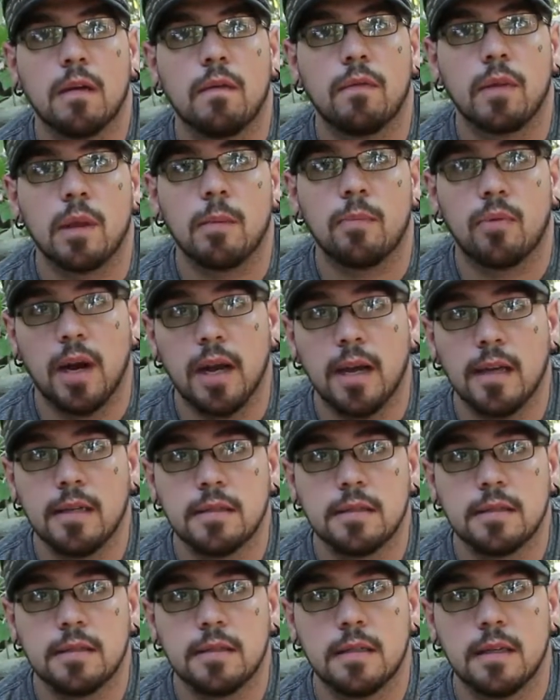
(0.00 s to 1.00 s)
for the
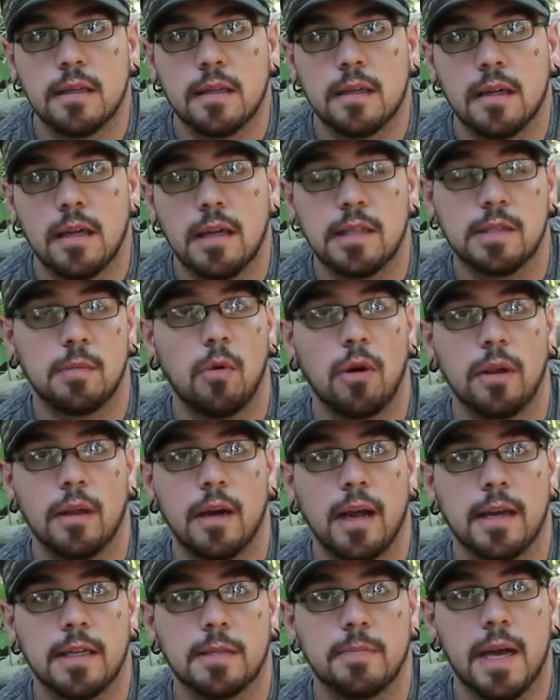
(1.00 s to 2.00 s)
price, it's more than
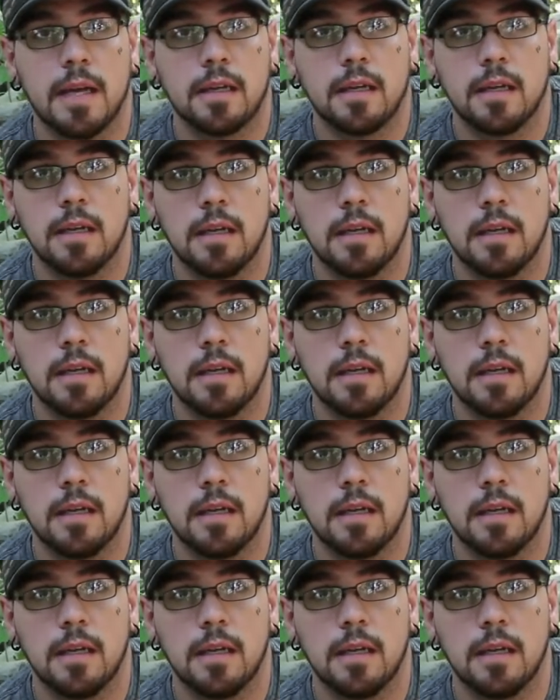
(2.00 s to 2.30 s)
I expected.